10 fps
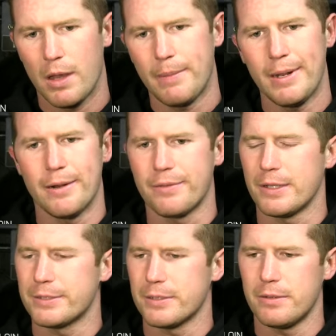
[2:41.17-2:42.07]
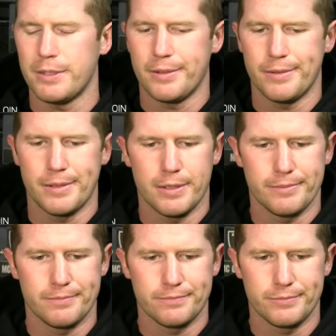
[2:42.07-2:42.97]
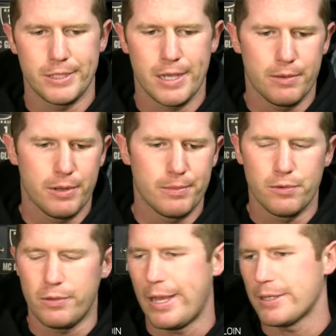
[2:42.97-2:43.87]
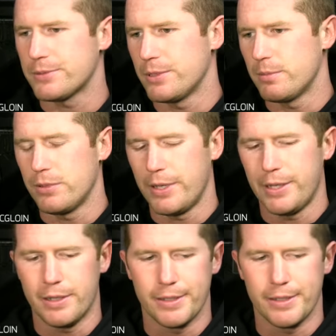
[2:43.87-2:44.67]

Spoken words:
I mean, I don't think so. You know, you kind of want to be relaxed when you play.